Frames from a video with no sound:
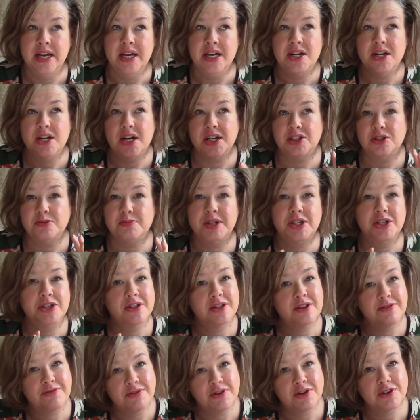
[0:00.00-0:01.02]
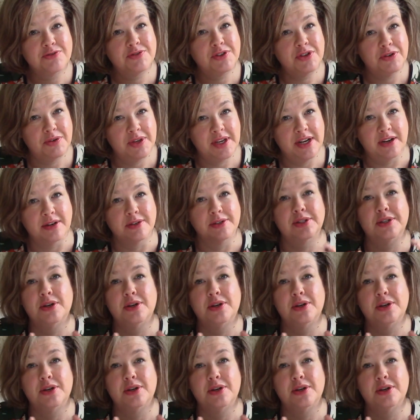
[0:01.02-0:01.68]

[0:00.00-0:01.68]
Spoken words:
Not so much in the first few years.